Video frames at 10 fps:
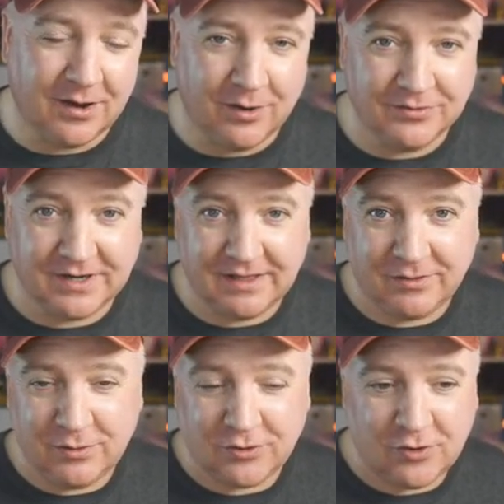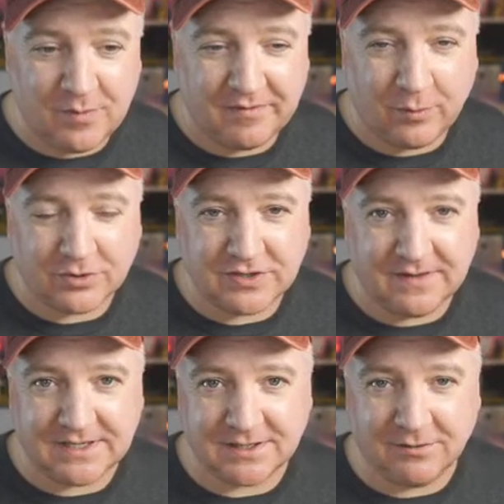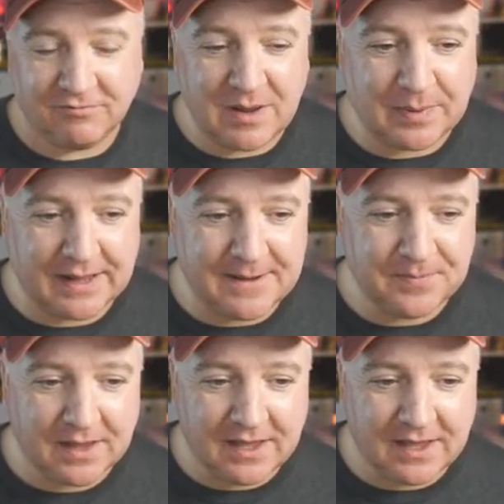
underneath YouTube if you're watching this on replay.